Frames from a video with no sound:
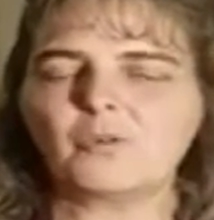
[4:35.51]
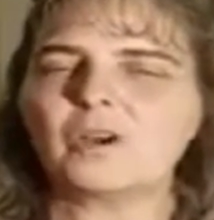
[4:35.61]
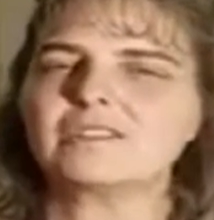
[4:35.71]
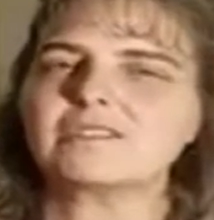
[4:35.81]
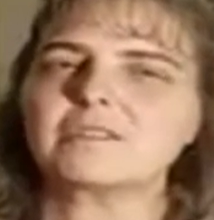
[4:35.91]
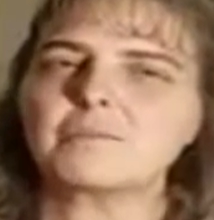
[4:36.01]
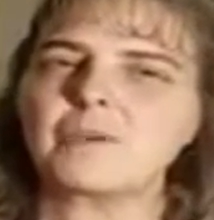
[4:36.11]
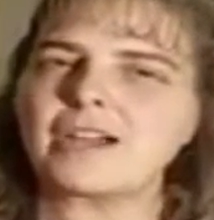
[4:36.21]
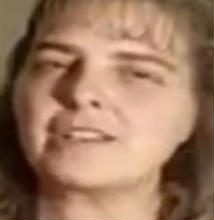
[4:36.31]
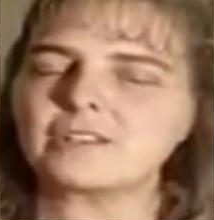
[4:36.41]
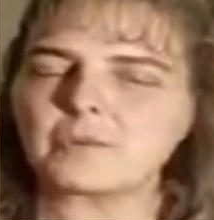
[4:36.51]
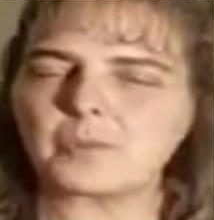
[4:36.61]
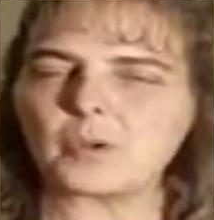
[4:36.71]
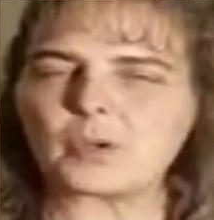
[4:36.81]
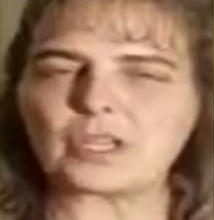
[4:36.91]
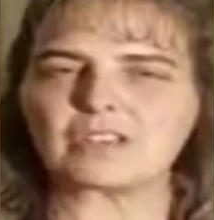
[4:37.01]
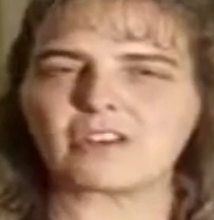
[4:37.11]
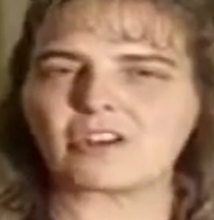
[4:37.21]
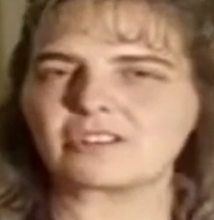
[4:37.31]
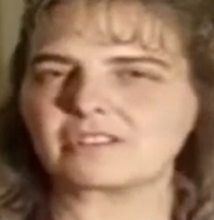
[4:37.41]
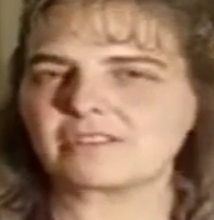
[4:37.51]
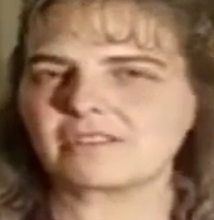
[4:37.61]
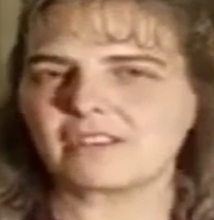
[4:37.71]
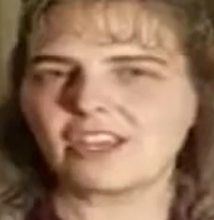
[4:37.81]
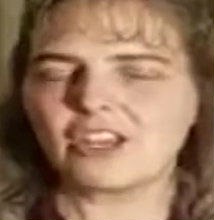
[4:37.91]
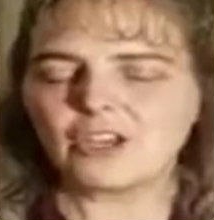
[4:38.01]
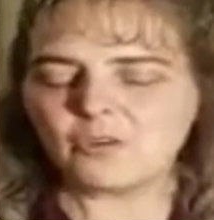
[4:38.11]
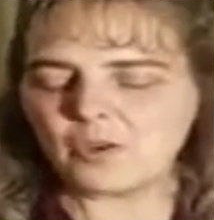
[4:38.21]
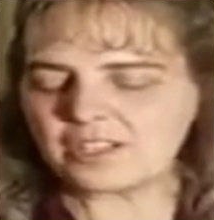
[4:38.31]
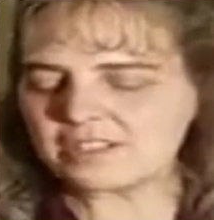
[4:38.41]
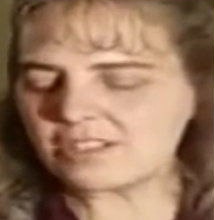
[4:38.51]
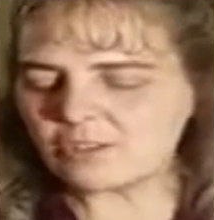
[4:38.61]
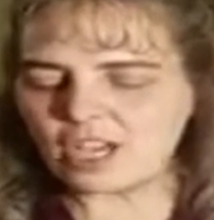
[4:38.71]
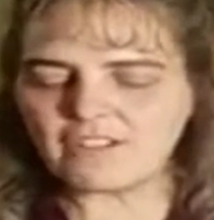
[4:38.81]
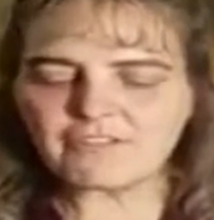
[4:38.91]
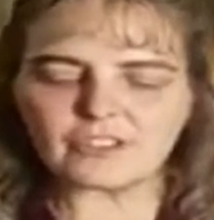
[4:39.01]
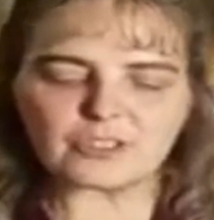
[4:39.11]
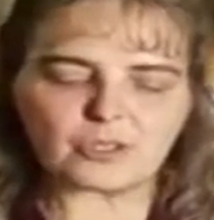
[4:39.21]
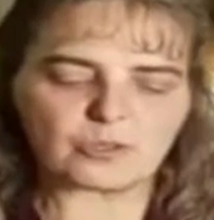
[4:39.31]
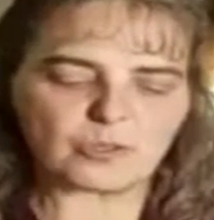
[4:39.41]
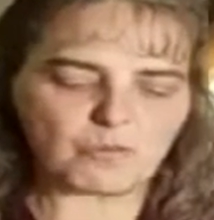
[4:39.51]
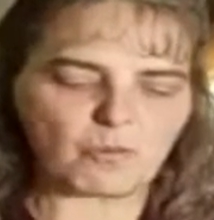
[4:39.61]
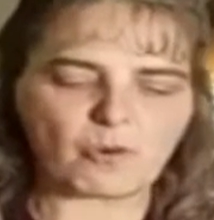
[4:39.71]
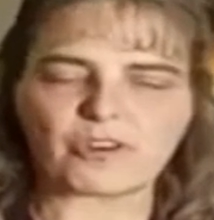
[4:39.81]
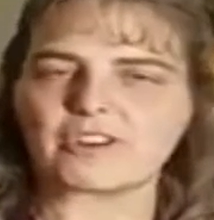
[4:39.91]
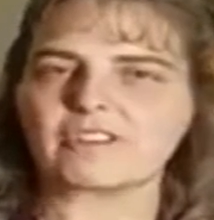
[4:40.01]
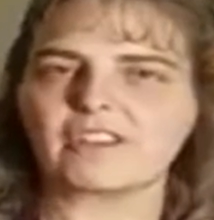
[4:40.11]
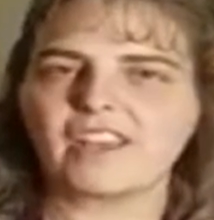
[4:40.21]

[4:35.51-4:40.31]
who wants to bind up our broken hearts, who wants to comfort those who mourn.